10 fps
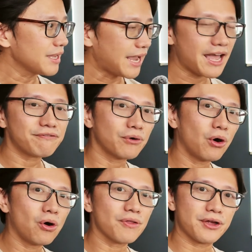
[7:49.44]
Have
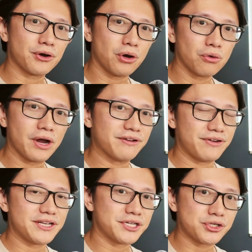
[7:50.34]
all their own
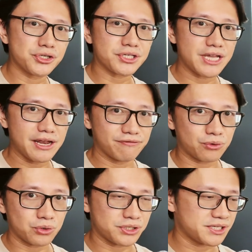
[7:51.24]
advantages and, of
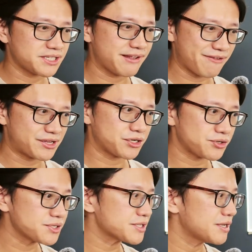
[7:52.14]
course,
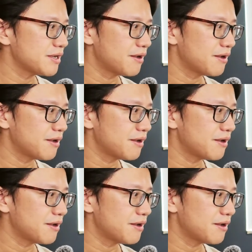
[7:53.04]
disadvantages.